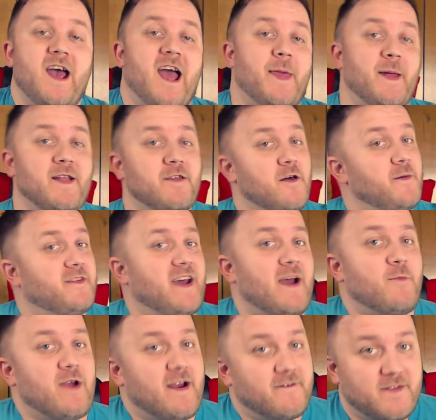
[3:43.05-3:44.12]
And that's all the time
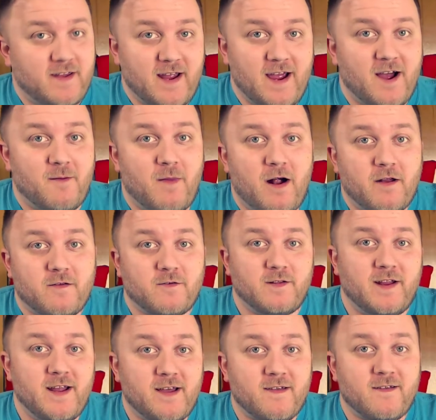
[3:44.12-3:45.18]
we have today on
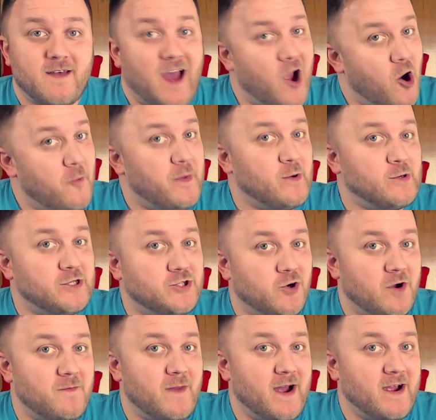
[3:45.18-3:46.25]
Monsterlytics. I hope you
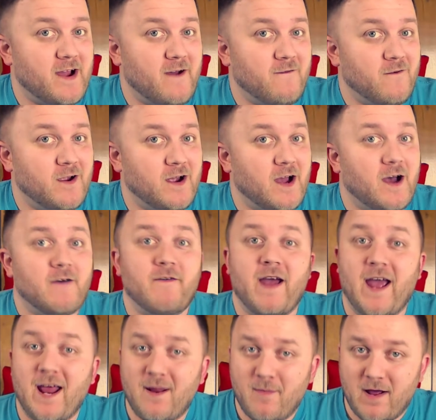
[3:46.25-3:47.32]
enjoyed my covering of
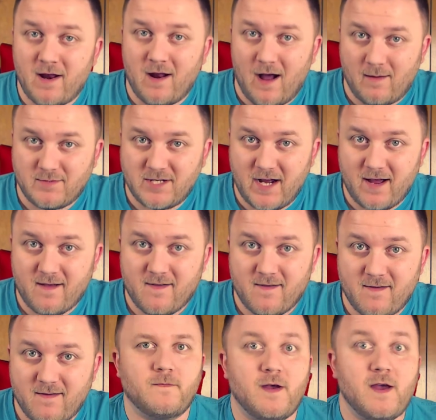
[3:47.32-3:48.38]
animated objects.
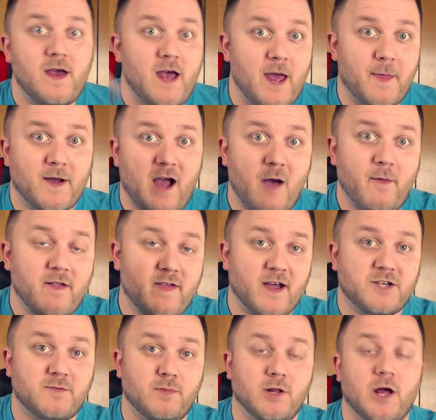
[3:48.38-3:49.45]
In the comment
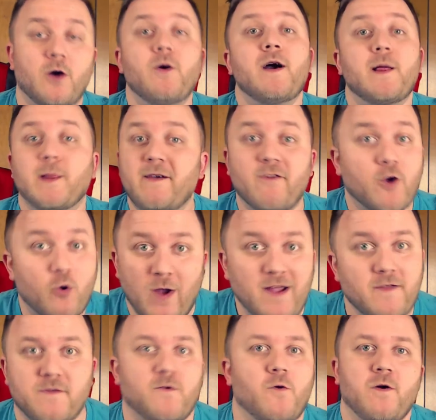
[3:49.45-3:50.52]
section below, leave a great
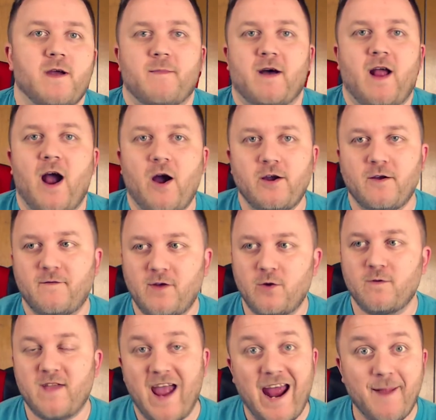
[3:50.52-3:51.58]
story about how you've
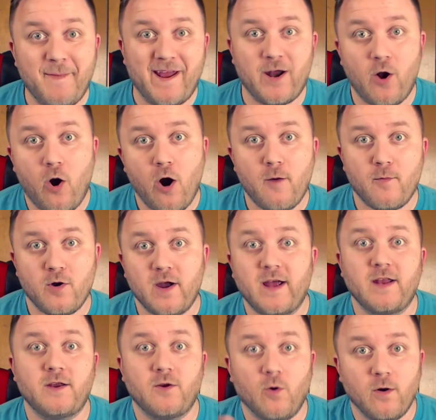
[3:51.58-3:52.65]
used animated armor
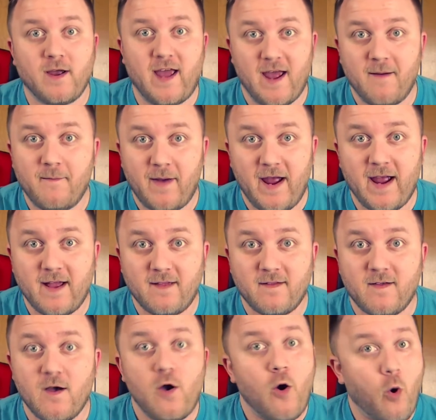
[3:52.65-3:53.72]
in your
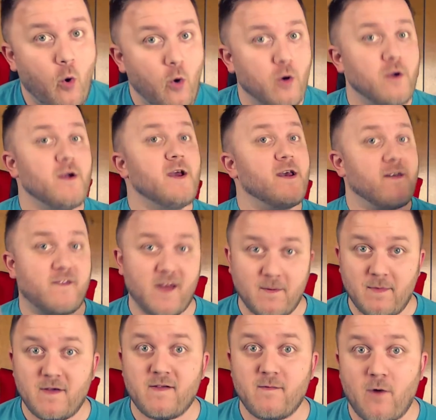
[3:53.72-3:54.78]
campaigns. Or send
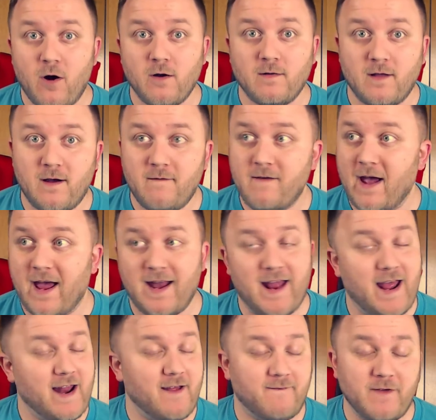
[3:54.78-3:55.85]
me some art love, and
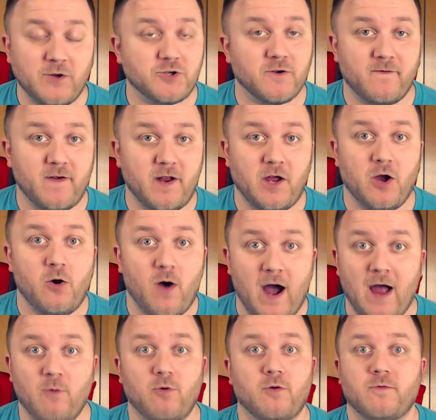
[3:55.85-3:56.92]
at a future video,
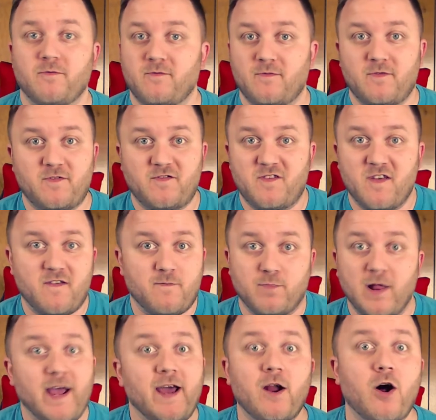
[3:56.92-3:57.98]
I will
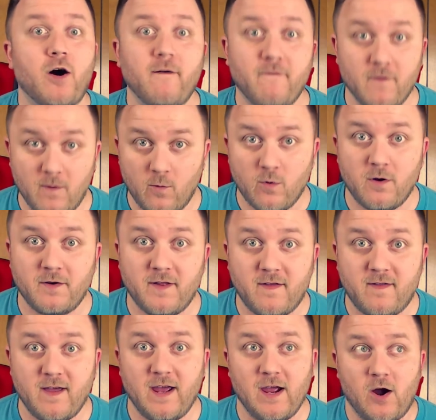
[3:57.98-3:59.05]
display it all for the world to
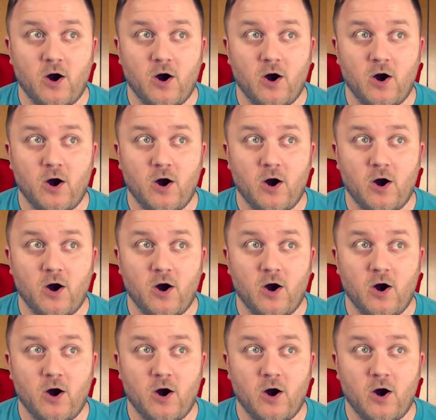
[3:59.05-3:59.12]
see,